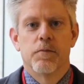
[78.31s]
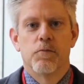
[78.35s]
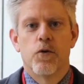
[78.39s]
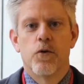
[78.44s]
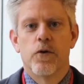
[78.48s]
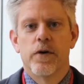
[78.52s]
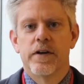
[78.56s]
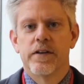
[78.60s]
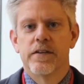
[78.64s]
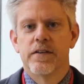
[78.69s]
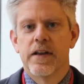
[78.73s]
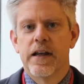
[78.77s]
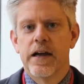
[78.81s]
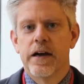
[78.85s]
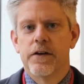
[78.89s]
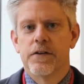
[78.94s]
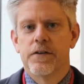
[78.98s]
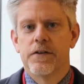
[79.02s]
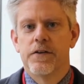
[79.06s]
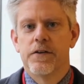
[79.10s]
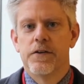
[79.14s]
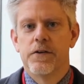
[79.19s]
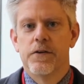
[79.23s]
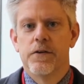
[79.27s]
poised now
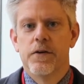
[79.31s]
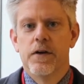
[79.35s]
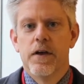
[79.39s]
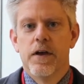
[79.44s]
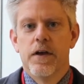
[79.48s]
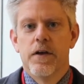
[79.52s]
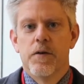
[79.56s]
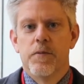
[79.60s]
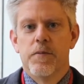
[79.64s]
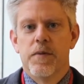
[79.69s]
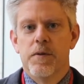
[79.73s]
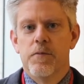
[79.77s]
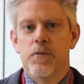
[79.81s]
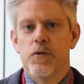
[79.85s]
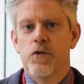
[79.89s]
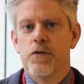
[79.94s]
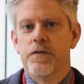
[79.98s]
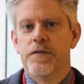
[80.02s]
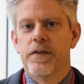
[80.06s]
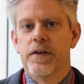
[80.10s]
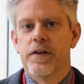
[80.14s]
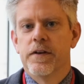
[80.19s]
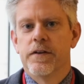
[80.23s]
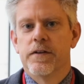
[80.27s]
to be
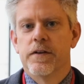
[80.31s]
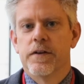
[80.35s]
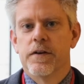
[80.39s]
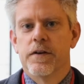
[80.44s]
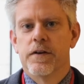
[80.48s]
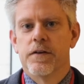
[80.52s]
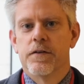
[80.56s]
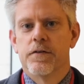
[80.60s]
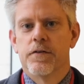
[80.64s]
moved into